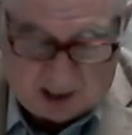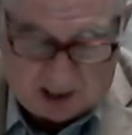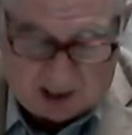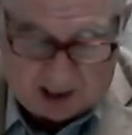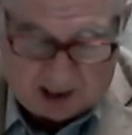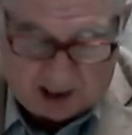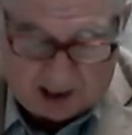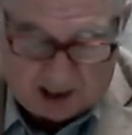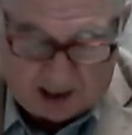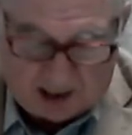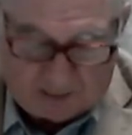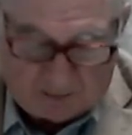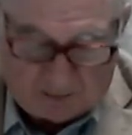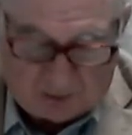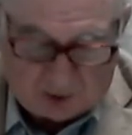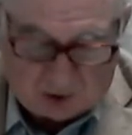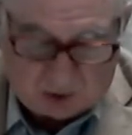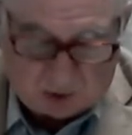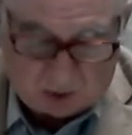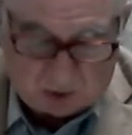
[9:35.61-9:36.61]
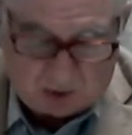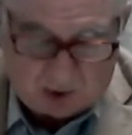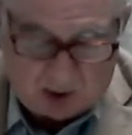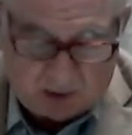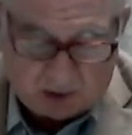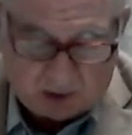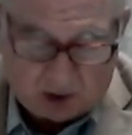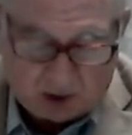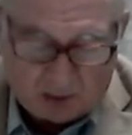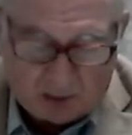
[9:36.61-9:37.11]
So he
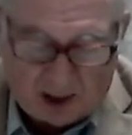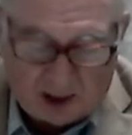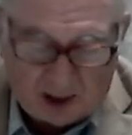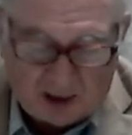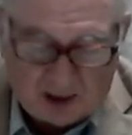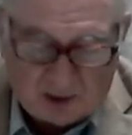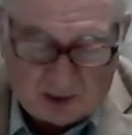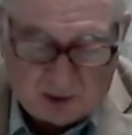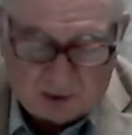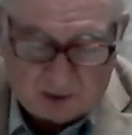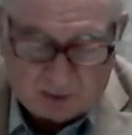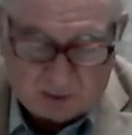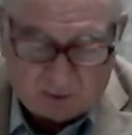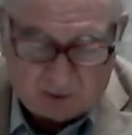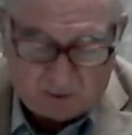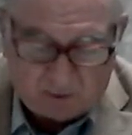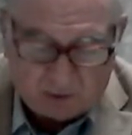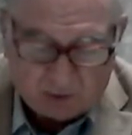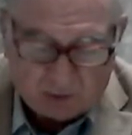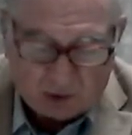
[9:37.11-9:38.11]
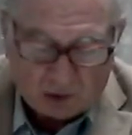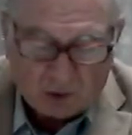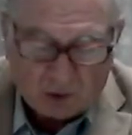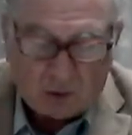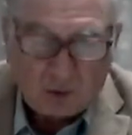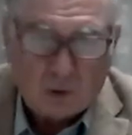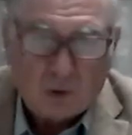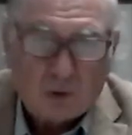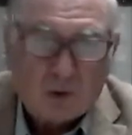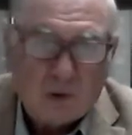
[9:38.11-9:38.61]
was a mighty hunter before the
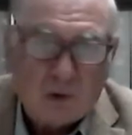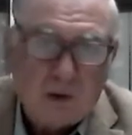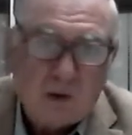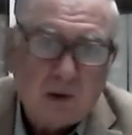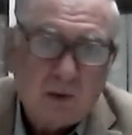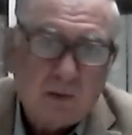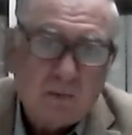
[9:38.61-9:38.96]
Lord.